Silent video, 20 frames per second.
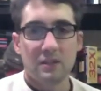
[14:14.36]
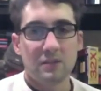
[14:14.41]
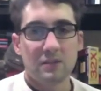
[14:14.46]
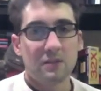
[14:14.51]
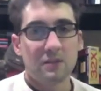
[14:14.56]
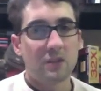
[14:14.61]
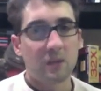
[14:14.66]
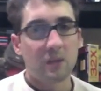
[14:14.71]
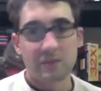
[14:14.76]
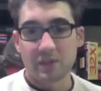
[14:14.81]

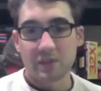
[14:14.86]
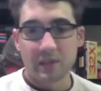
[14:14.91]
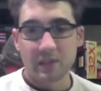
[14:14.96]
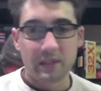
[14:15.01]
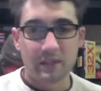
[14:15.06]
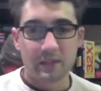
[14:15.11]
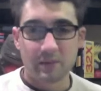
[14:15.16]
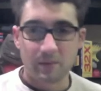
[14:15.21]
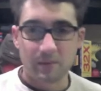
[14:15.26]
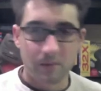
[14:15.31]
So I'm sorry.
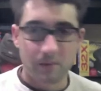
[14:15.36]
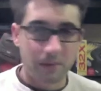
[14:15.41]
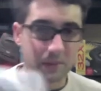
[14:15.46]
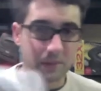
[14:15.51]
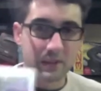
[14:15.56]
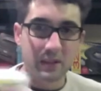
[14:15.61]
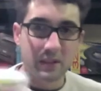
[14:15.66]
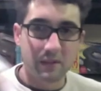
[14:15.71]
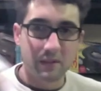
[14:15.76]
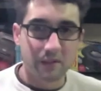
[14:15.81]
This is where we
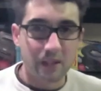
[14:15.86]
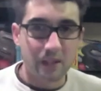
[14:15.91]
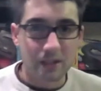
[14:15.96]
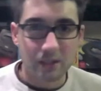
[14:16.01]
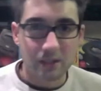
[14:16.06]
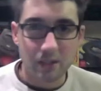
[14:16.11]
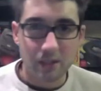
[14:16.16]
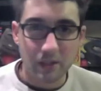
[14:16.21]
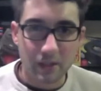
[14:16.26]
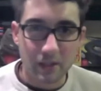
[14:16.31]
still have a lot
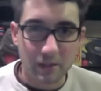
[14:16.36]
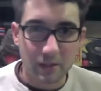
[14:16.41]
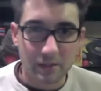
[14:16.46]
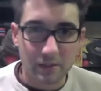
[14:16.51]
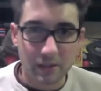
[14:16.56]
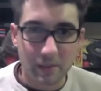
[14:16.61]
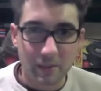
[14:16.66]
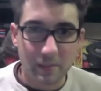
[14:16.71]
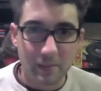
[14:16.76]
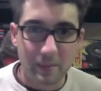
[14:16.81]
to go here.
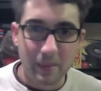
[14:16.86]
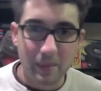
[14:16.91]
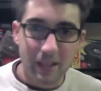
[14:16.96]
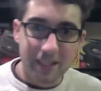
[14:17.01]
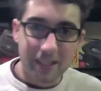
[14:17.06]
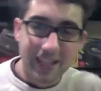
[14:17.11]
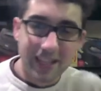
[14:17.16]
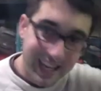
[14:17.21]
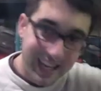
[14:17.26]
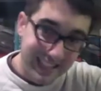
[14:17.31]
I'm
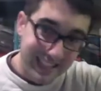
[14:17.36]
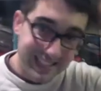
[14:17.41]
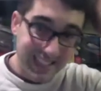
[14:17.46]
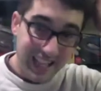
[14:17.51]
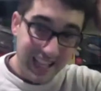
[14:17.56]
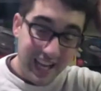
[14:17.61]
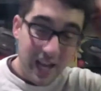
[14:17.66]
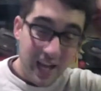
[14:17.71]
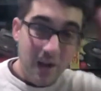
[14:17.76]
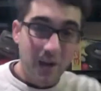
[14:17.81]

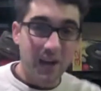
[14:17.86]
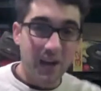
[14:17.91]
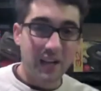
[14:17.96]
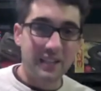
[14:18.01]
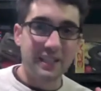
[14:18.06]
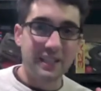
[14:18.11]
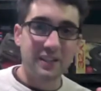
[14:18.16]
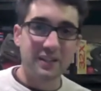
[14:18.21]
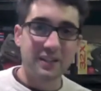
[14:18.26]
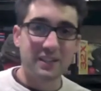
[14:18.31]
apologizing.
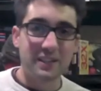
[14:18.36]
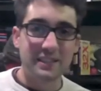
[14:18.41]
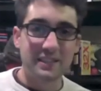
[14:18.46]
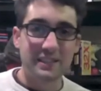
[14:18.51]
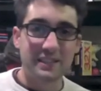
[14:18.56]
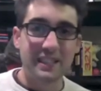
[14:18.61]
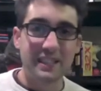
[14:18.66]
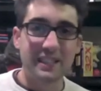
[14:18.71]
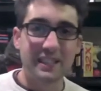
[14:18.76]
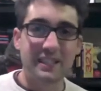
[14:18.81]
Killer
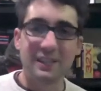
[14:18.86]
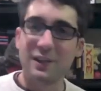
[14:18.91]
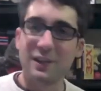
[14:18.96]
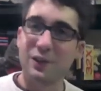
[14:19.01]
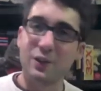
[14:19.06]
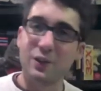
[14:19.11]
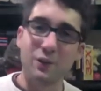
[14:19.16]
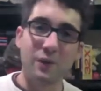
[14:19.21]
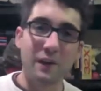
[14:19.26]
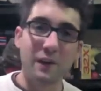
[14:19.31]
Instinct.
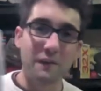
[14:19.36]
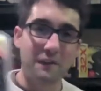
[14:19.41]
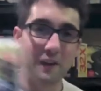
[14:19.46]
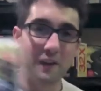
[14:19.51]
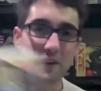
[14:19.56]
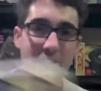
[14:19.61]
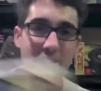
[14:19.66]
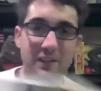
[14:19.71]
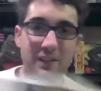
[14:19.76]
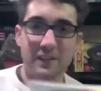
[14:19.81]
Great
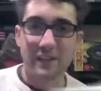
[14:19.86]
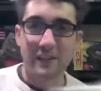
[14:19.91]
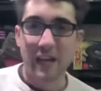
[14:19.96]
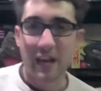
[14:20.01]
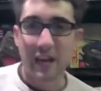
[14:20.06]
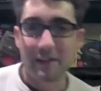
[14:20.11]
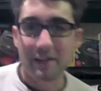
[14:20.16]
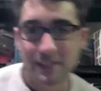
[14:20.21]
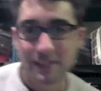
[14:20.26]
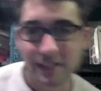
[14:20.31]
fighter.
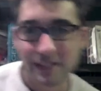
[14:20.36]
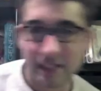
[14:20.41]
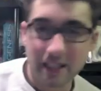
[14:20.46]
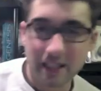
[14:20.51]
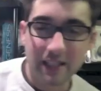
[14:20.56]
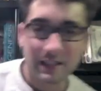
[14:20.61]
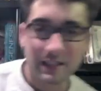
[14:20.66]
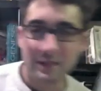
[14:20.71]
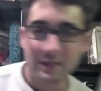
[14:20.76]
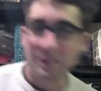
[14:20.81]
Obviously,
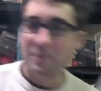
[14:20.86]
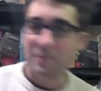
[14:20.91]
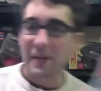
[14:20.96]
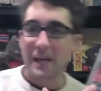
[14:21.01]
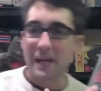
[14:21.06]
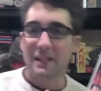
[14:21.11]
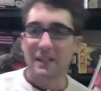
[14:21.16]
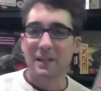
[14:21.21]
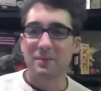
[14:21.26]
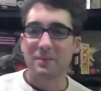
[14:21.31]
it's the
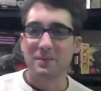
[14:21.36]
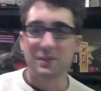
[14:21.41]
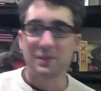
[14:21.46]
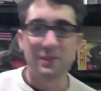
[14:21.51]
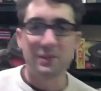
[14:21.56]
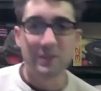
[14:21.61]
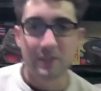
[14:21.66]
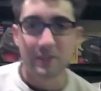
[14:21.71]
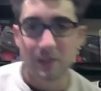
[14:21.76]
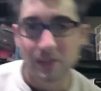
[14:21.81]
Black Label
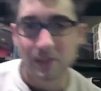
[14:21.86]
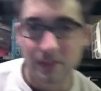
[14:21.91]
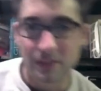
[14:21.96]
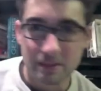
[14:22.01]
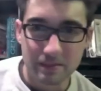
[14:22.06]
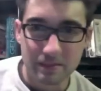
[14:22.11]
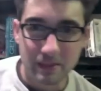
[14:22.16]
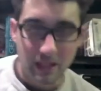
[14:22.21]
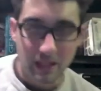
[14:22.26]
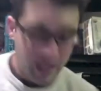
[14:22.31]
too. It's awesome.